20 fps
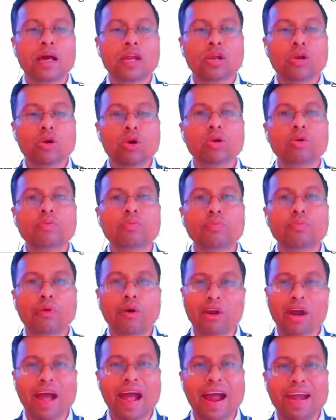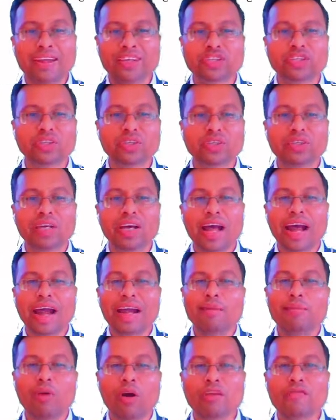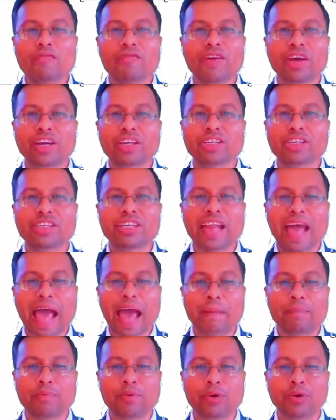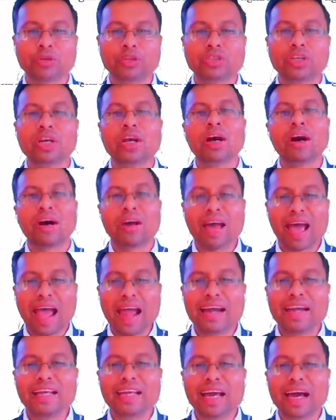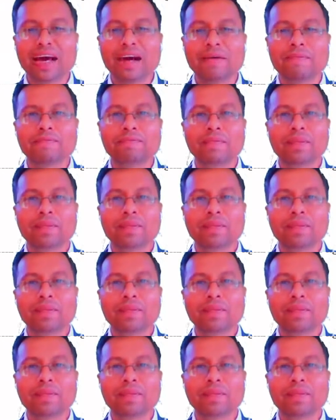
No room for addition and modification in approach or idea